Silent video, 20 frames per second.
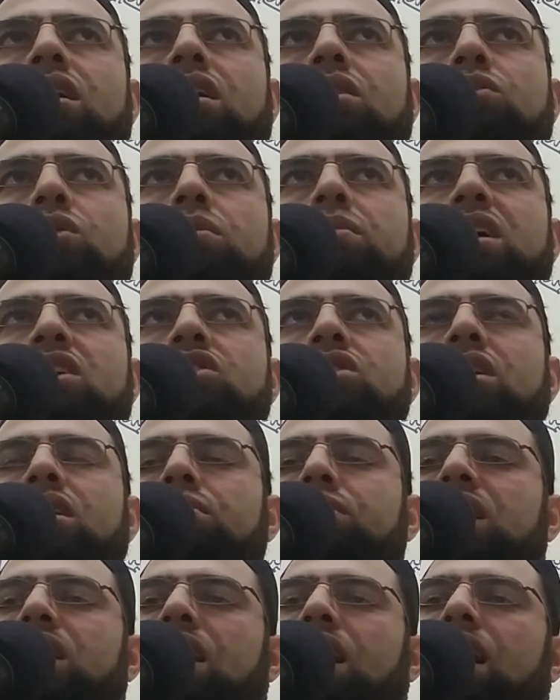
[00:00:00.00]
We
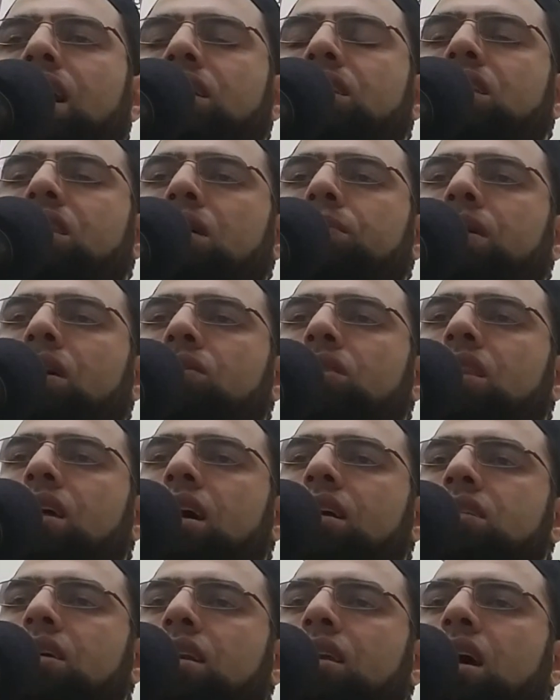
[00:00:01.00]
mentioned many hadith about
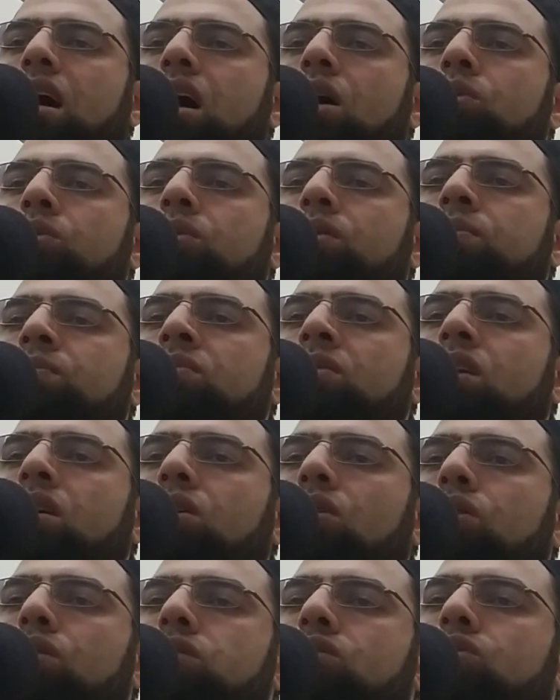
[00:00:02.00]
that and how
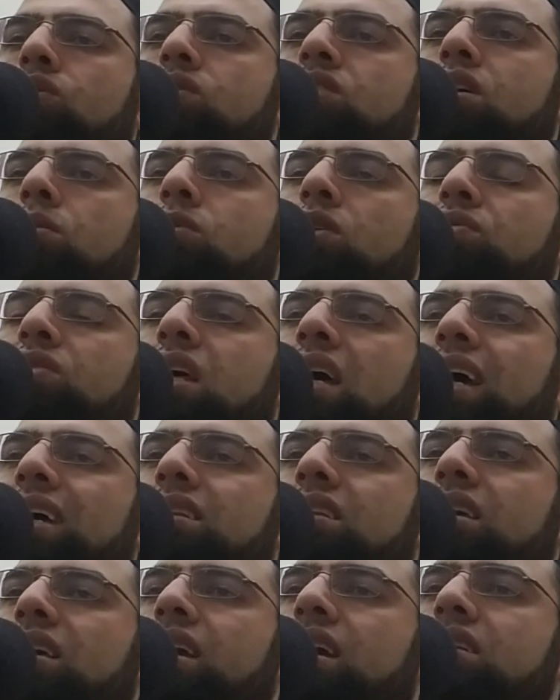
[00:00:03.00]
also some of the
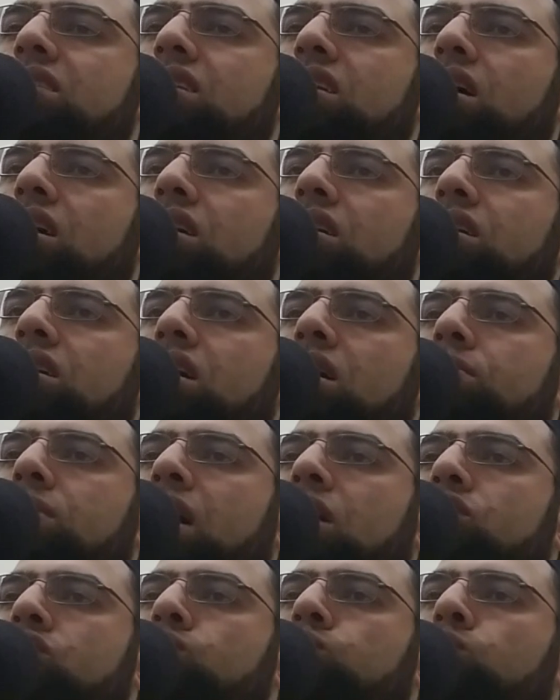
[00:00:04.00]
etiquettes uh,
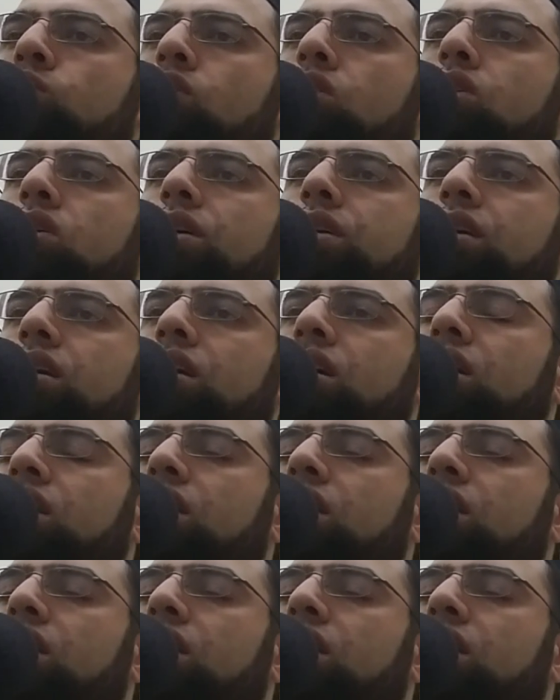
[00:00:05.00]
about war